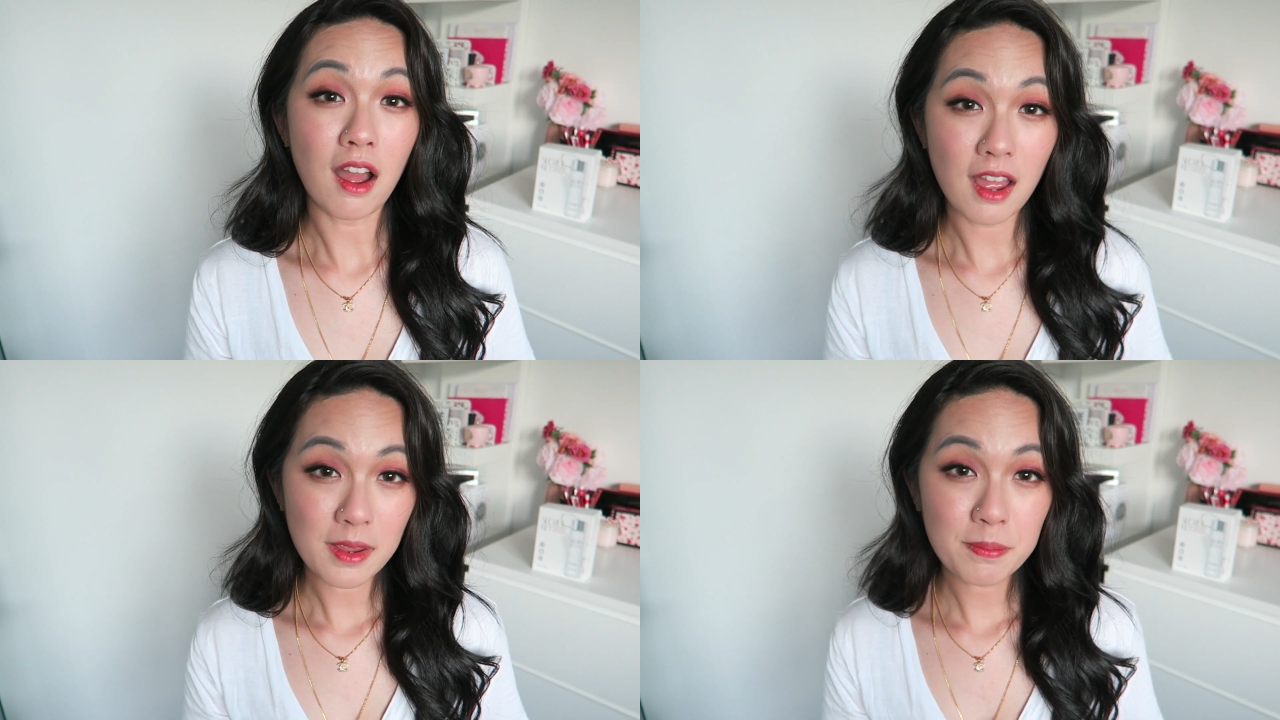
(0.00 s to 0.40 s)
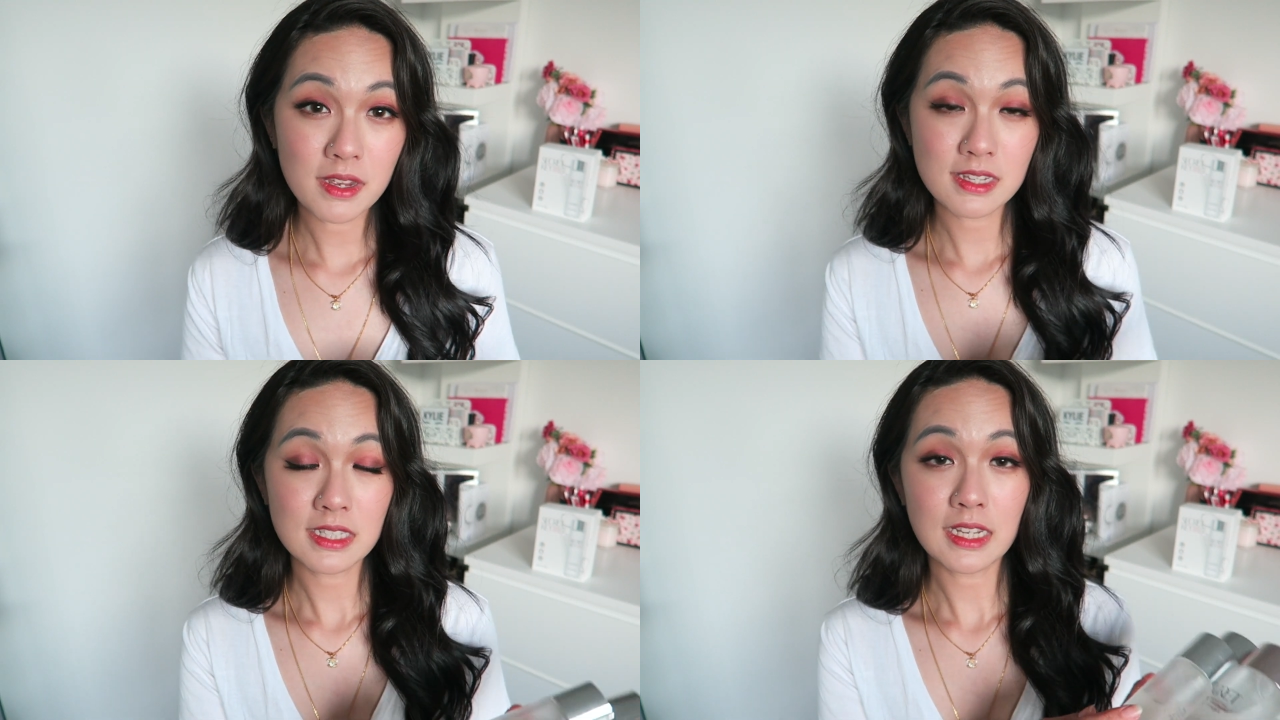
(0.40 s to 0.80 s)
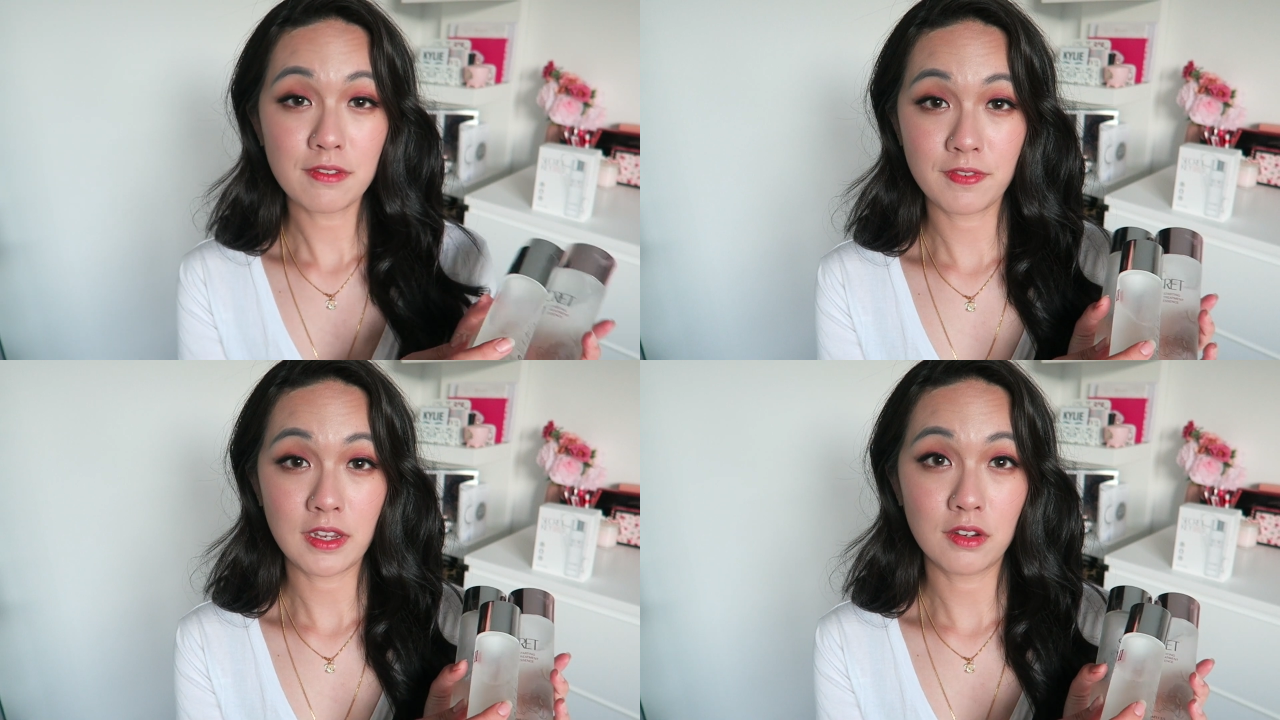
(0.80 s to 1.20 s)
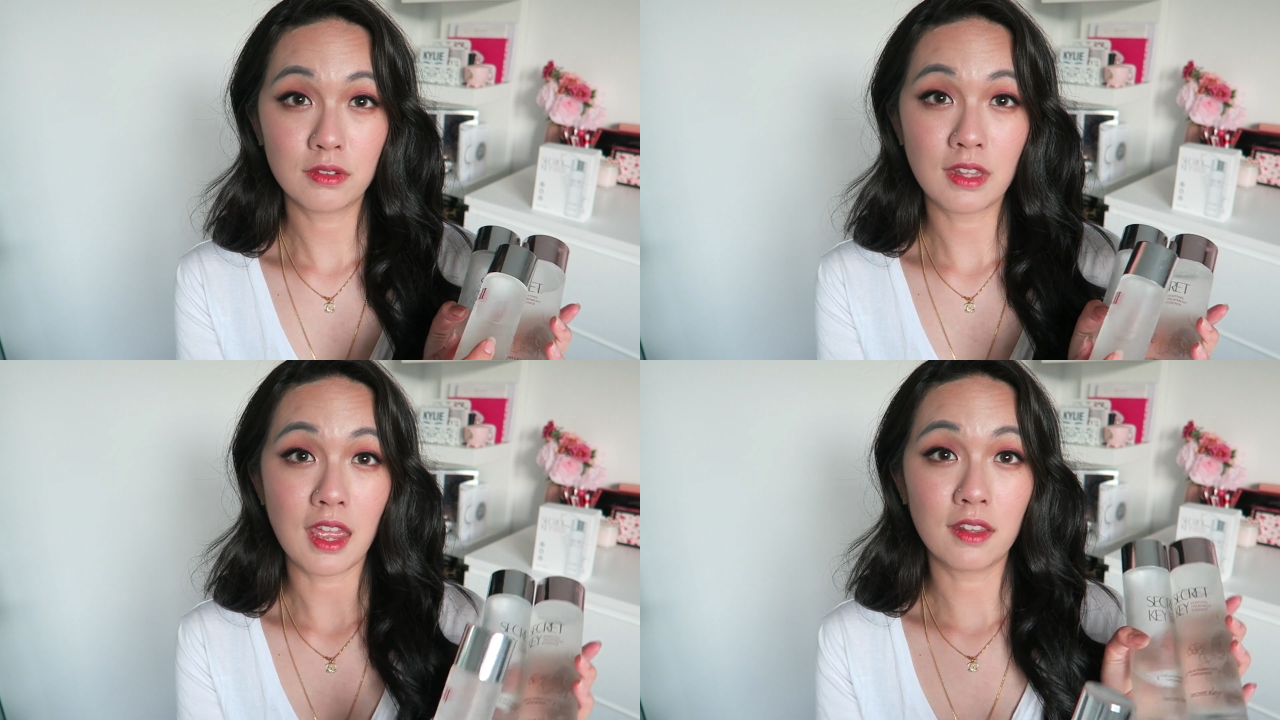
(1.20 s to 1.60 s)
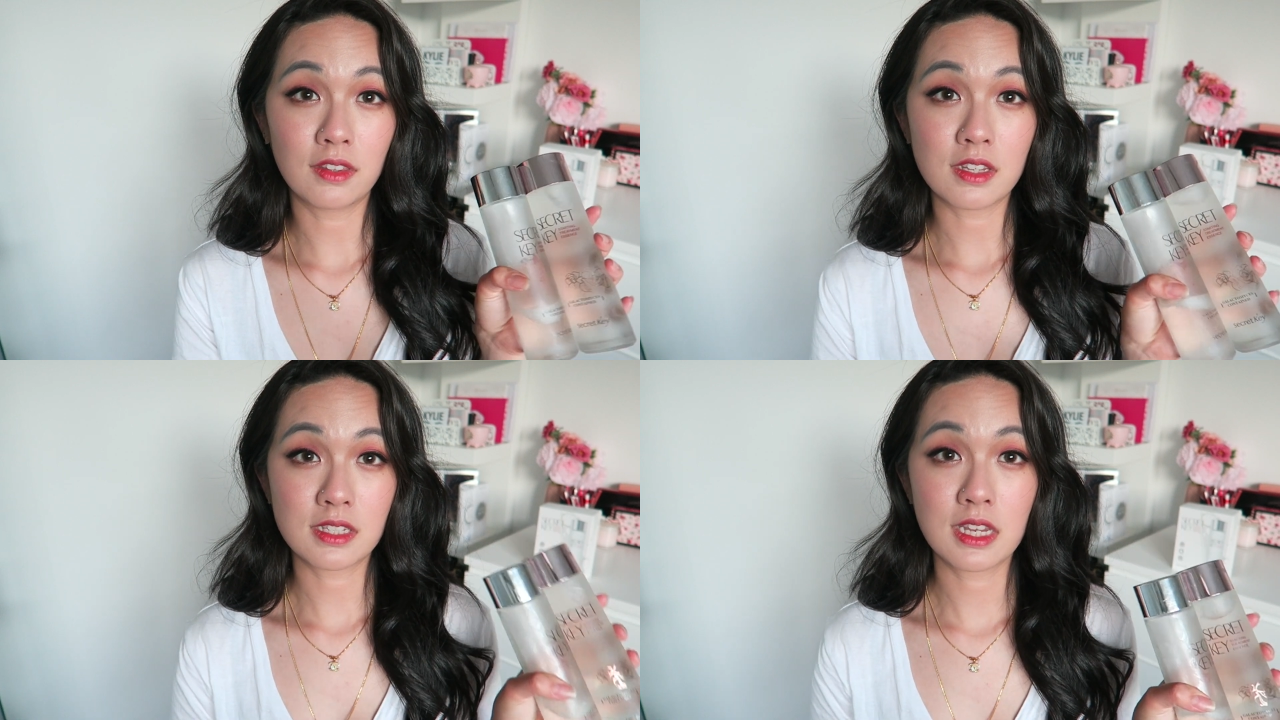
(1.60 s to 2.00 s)
I personally feel that
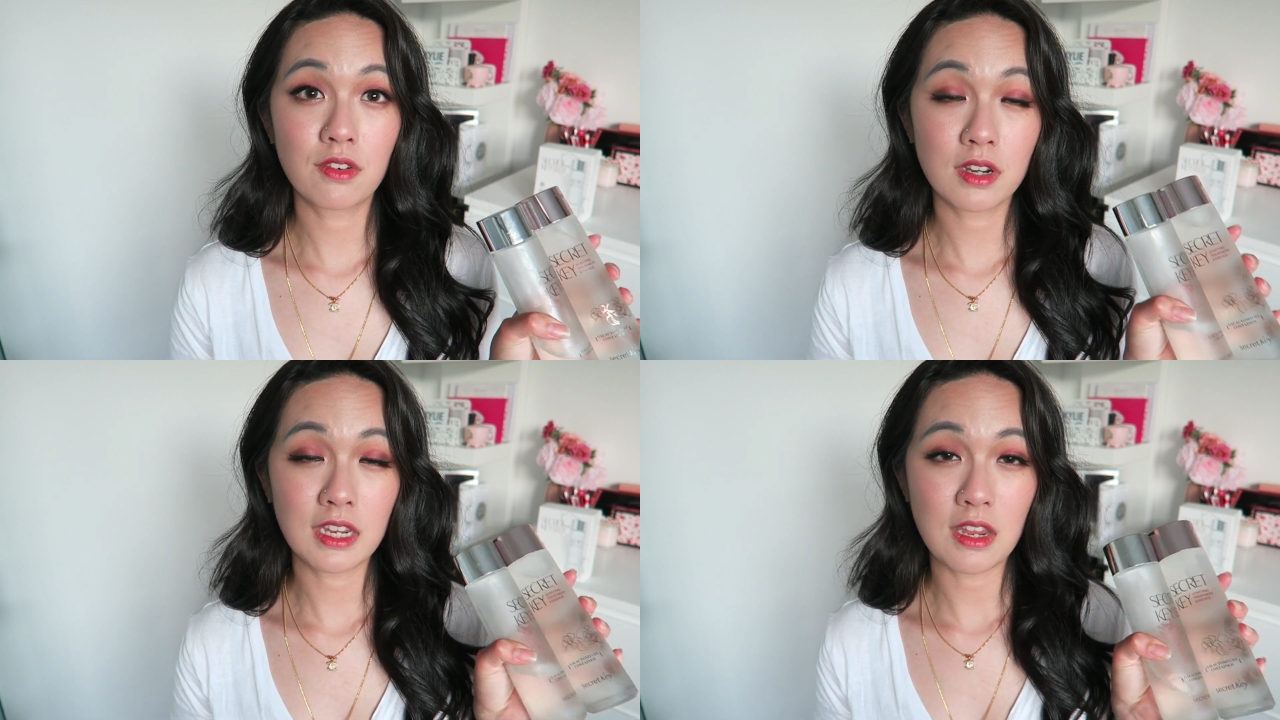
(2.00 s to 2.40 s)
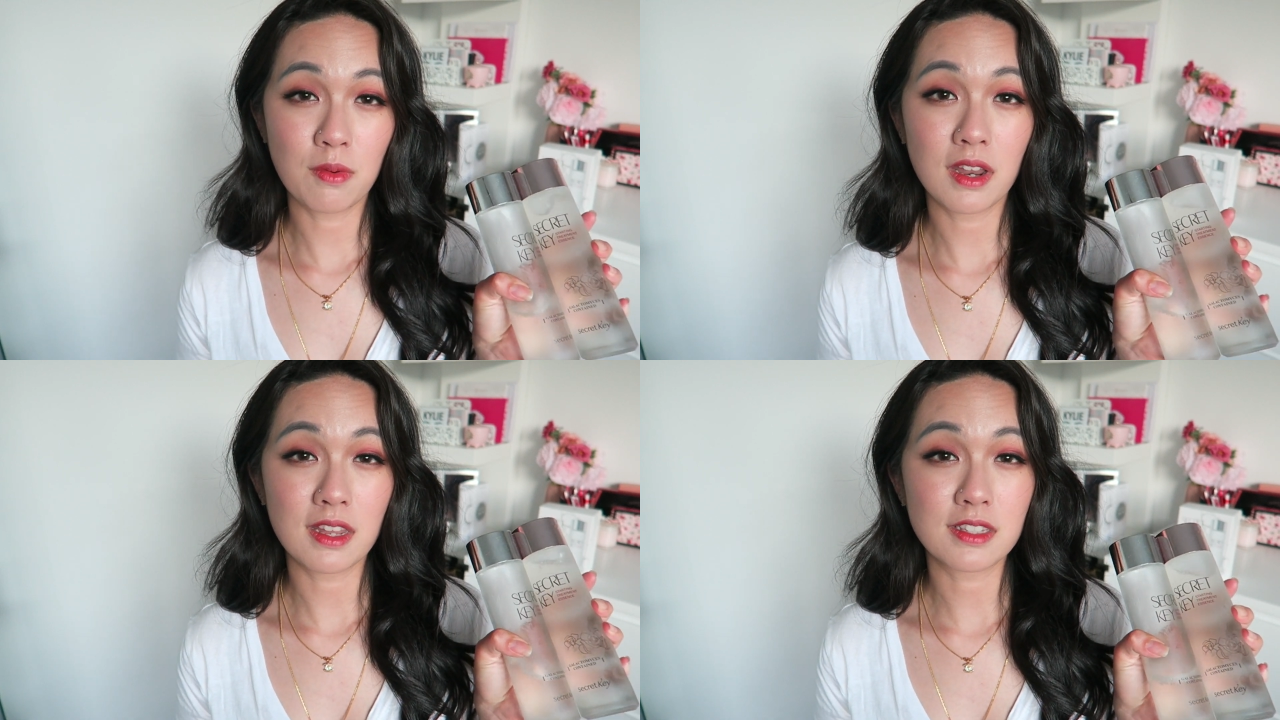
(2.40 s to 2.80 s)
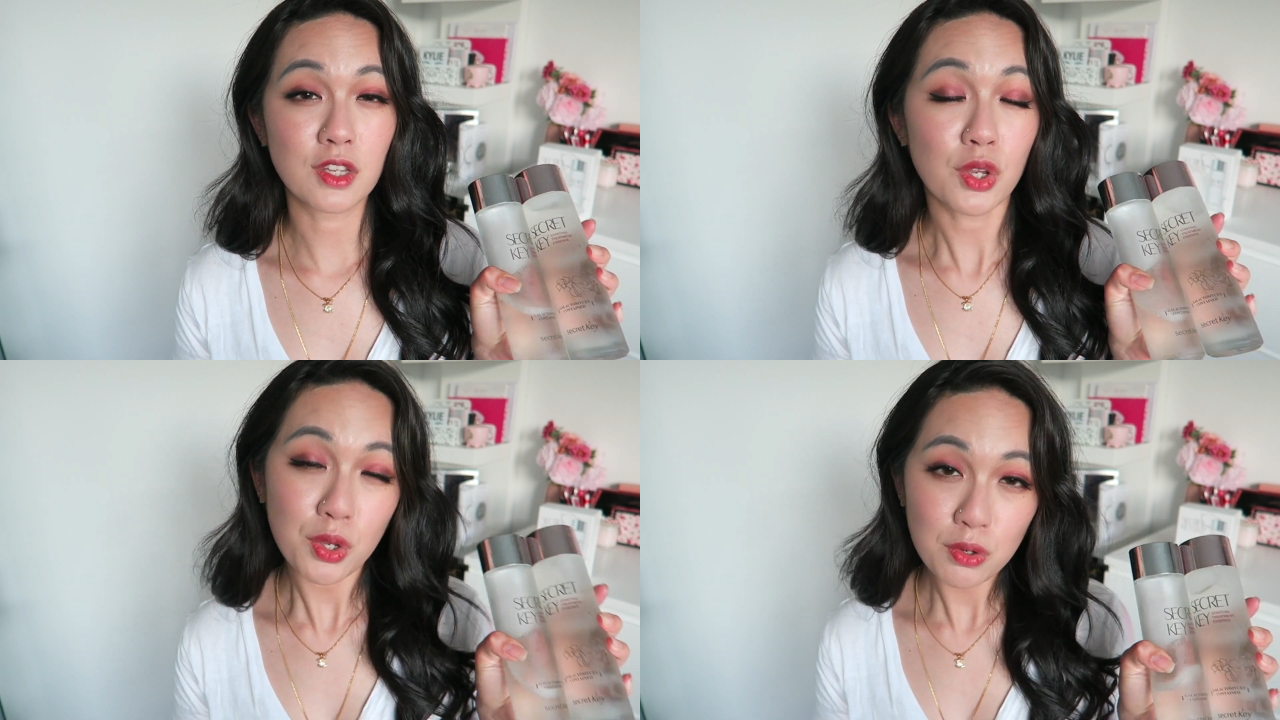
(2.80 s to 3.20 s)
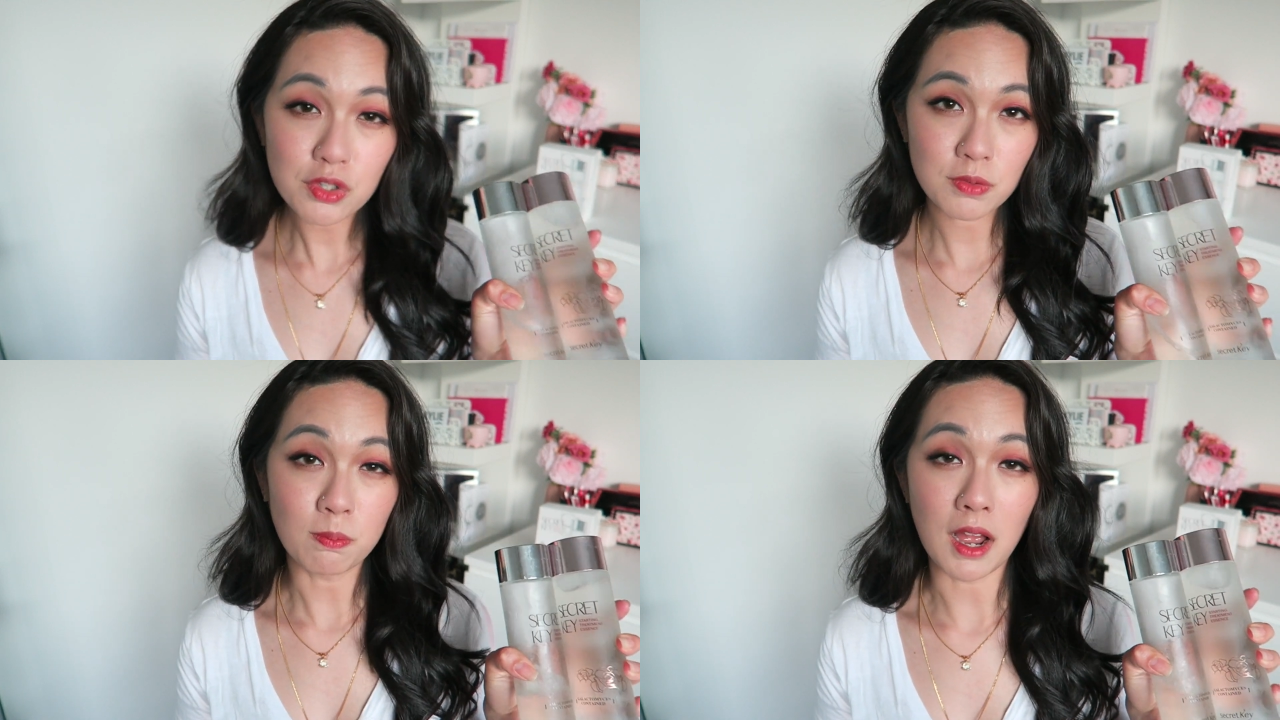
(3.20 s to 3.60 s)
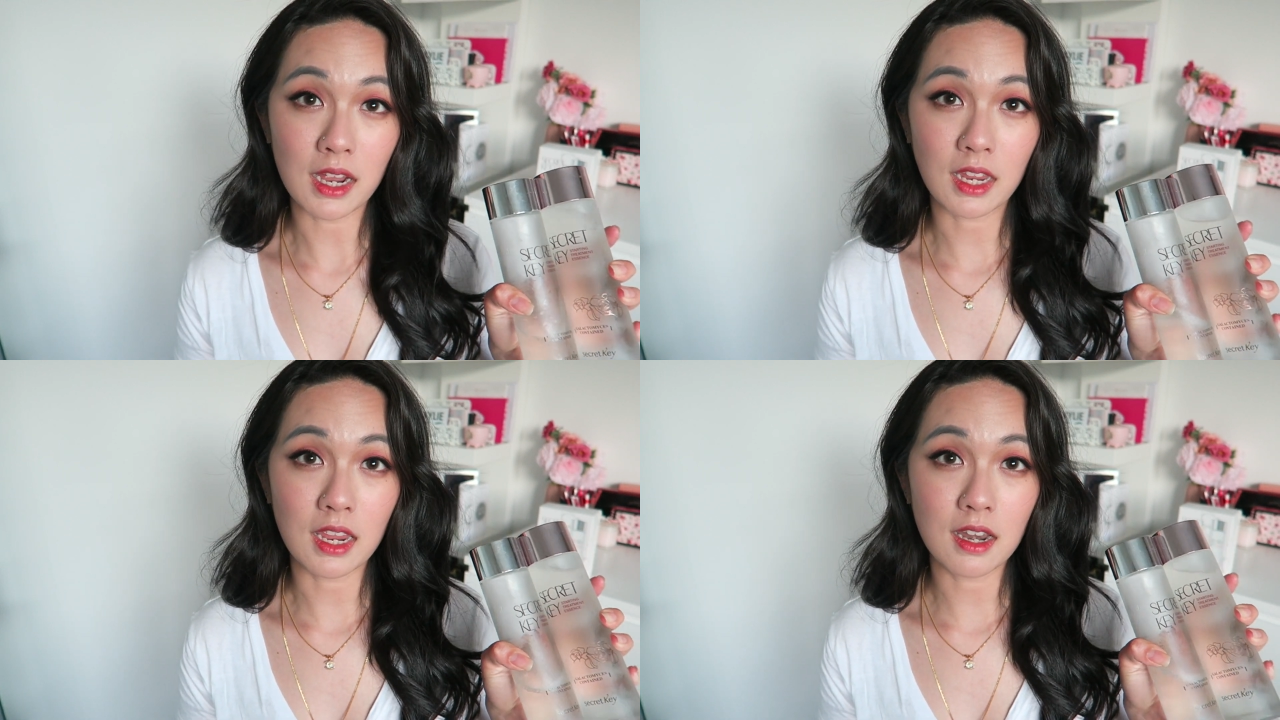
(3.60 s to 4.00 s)
the secretKey one is a huge
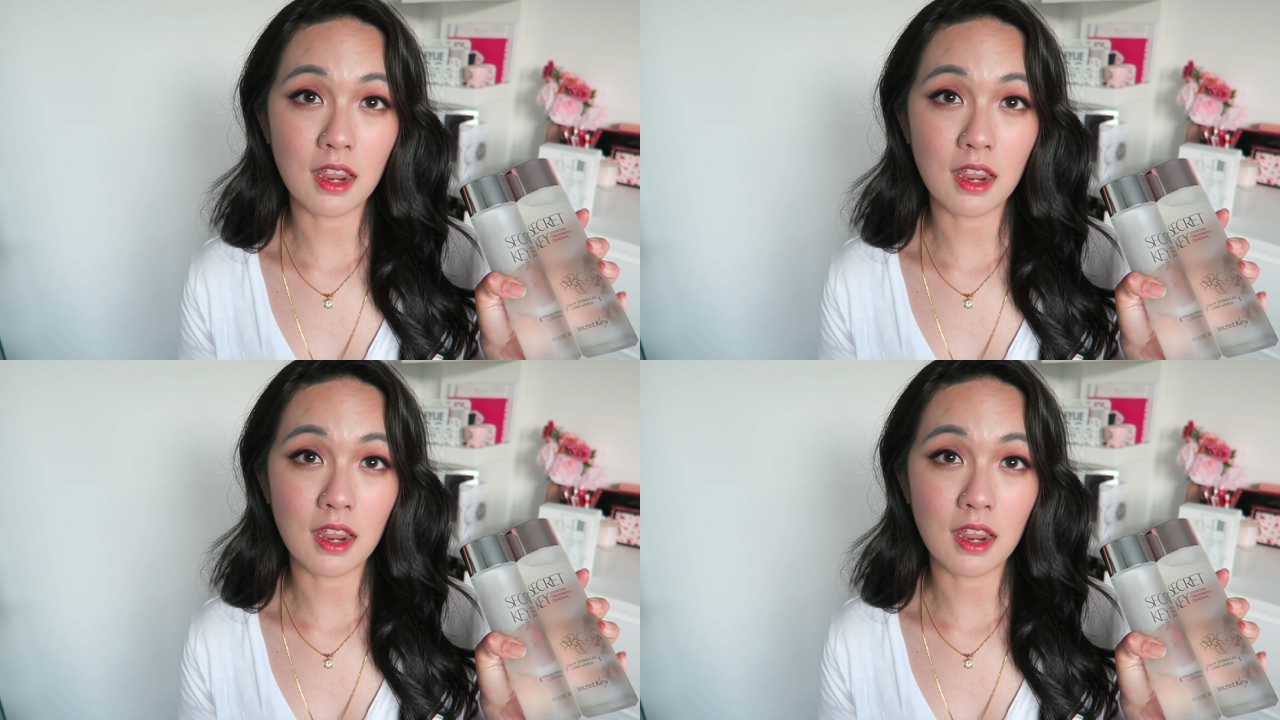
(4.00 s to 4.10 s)
bargain,